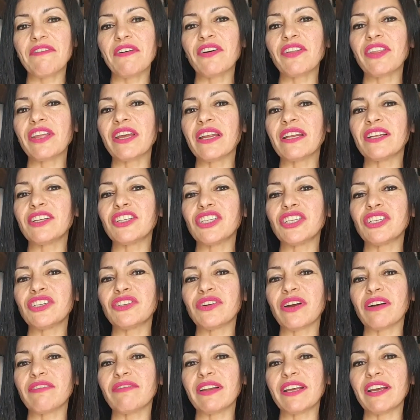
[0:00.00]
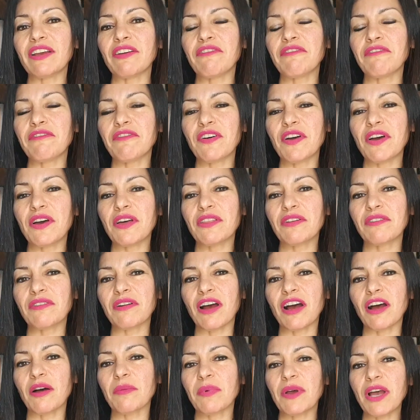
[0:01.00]
Feel the energy traveling
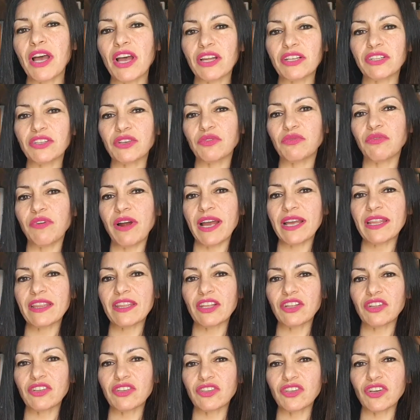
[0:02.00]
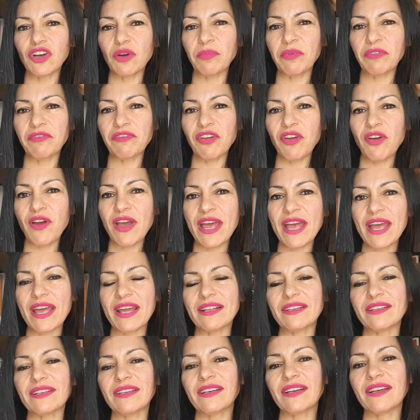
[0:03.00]
further up to right at the top of your
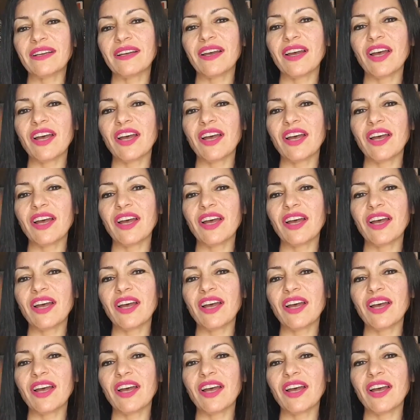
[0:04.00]
head,